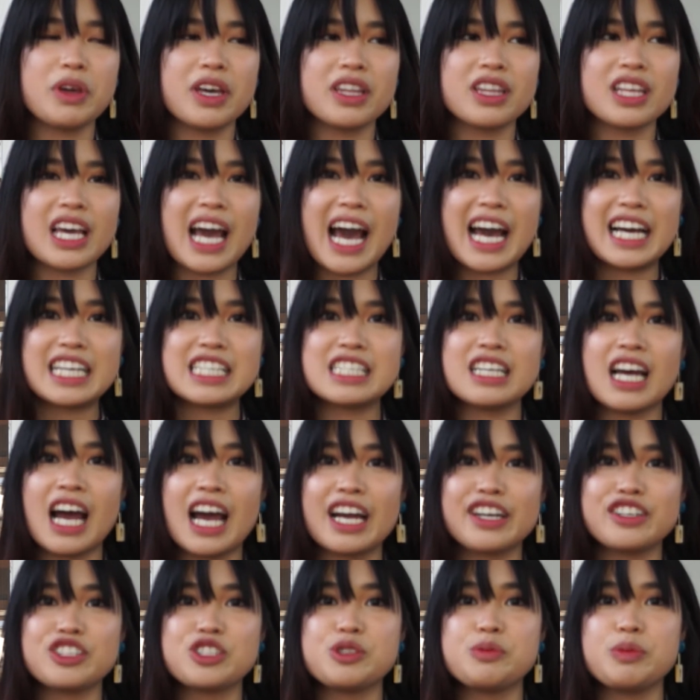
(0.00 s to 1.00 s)
I think
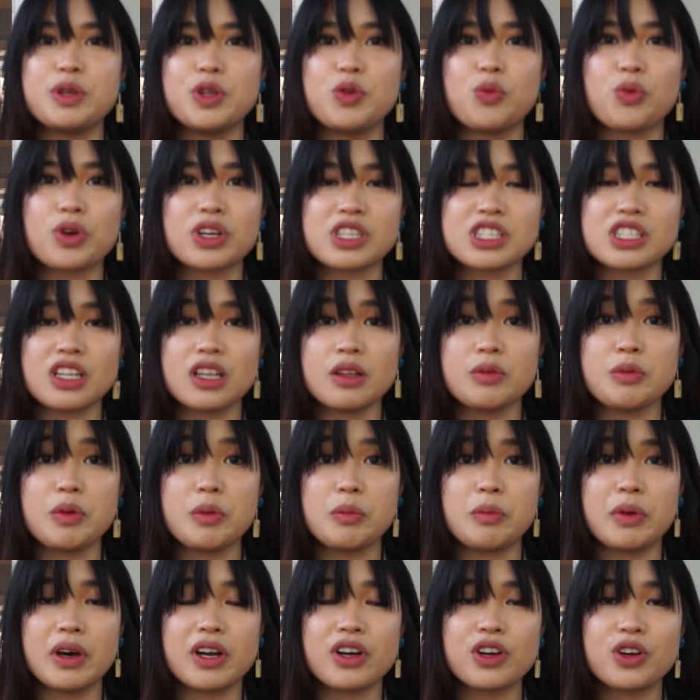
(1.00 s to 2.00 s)
higher speed works a little
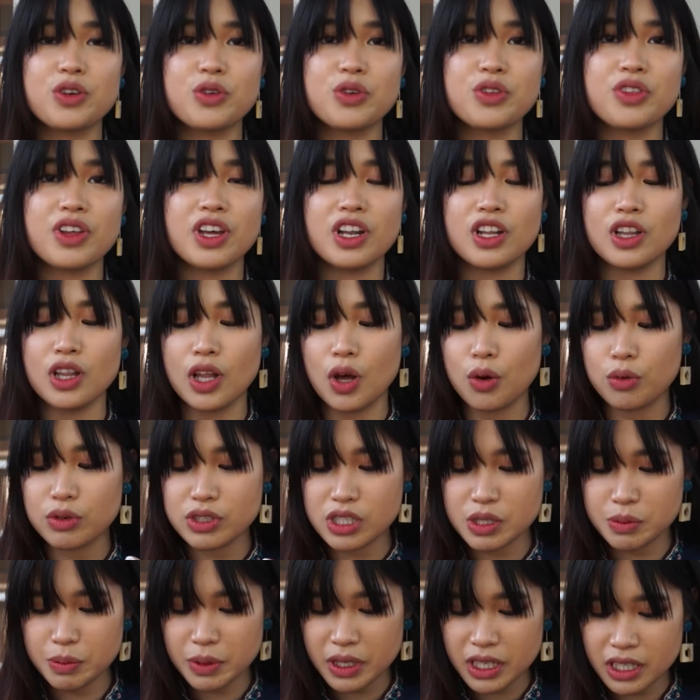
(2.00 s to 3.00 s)
bit better than lower
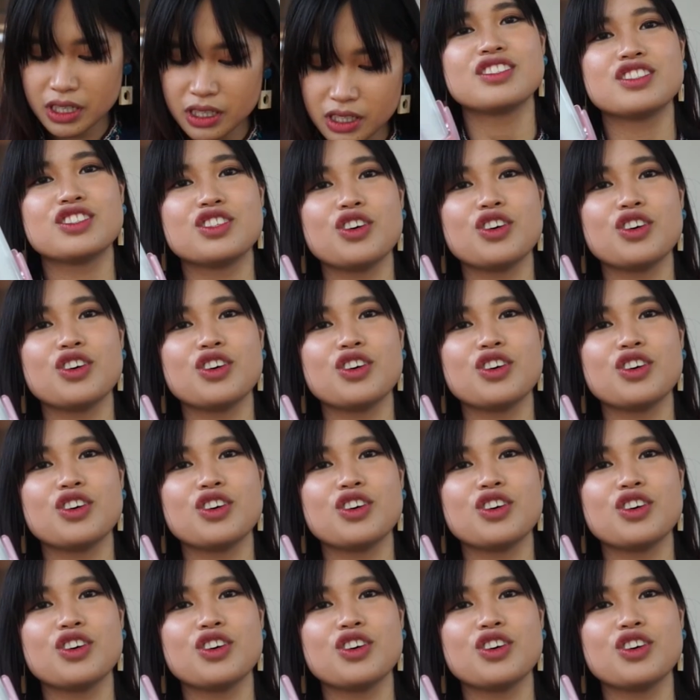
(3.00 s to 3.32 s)
speeds.